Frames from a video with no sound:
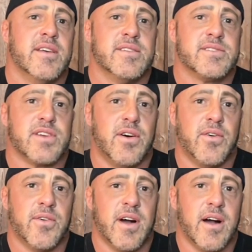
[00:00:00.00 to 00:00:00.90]

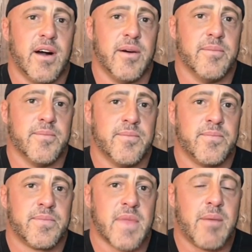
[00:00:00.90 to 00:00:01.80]
So um,
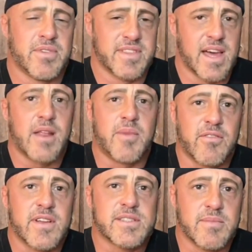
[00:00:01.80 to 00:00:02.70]
I put that on my
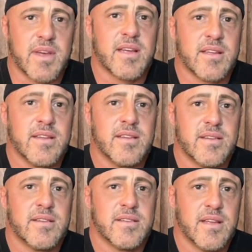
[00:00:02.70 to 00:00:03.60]
resume.
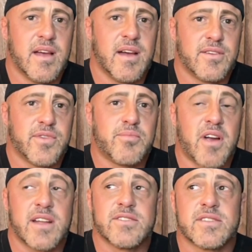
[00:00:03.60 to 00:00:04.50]
Yeah, Rip
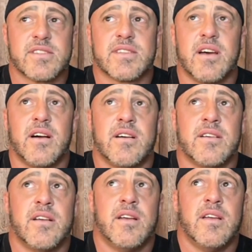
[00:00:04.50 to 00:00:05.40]
Rogers is, uh,
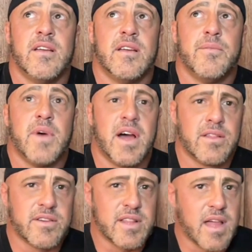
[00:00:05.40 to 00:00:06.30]
I
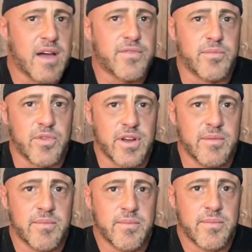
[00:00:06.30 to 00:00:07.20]
learned a lot from Rip.
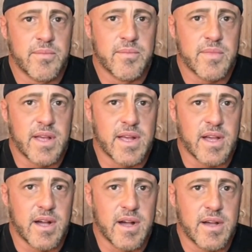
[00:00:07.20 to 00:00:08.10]
Like
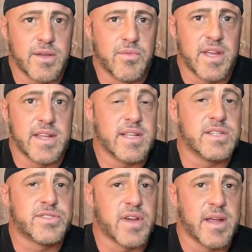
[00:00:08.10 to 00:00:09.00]
uh, he, he
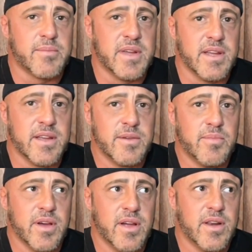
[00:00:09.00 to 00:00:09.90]
didn't train me,
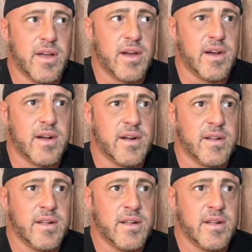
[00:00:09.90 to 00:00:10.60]
but uh,